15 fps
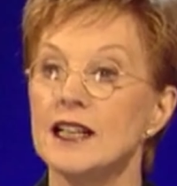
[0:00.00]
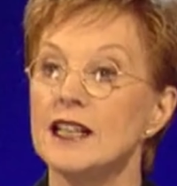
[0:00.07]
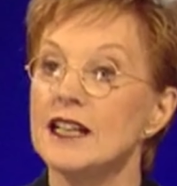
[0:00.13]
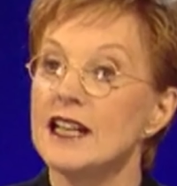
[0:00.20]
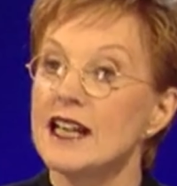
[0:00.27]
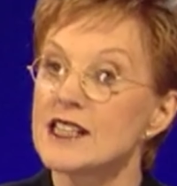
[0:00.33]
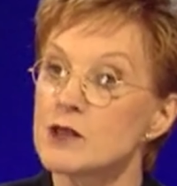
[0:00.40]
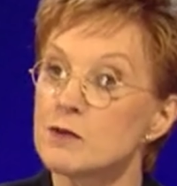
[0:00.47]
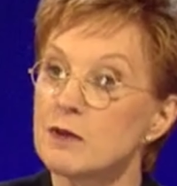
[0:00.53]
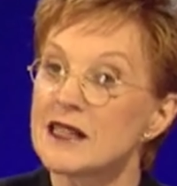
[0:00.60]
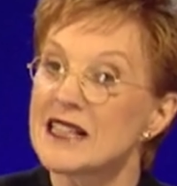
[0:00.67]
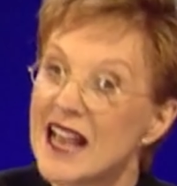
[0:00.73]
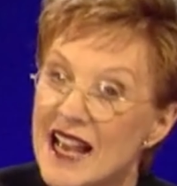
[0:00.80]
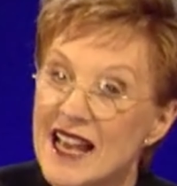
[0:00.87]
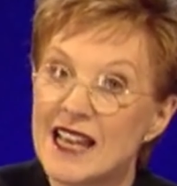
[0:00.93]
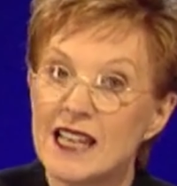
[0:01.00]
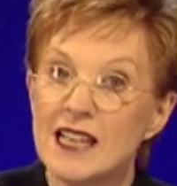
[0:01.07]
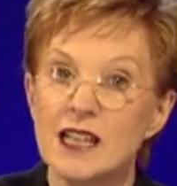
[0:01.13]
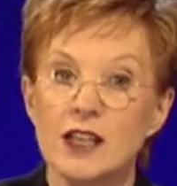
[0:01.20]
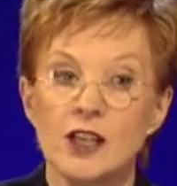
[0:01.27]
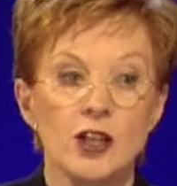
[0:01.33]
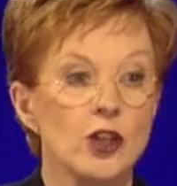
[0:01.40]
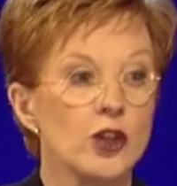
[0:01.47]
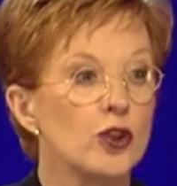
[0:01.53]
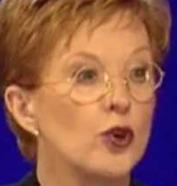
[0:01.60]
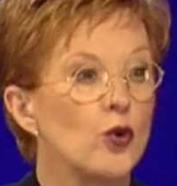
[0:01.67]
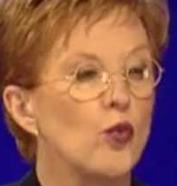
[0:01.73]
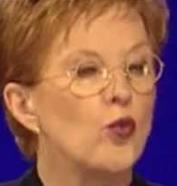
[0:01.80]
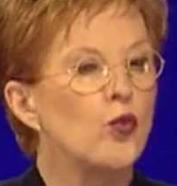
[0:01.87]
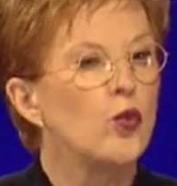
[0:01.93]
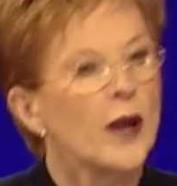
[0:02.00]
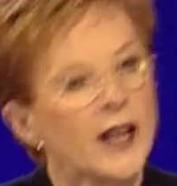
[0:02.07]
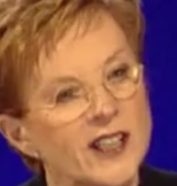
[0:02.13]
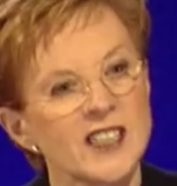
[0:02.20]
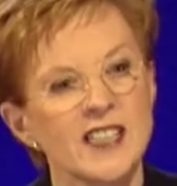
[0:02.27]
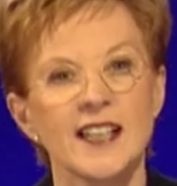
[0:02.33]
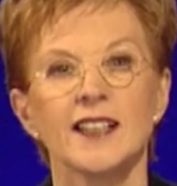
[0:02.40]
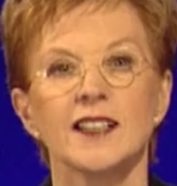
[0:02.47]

Let's play the weakest link.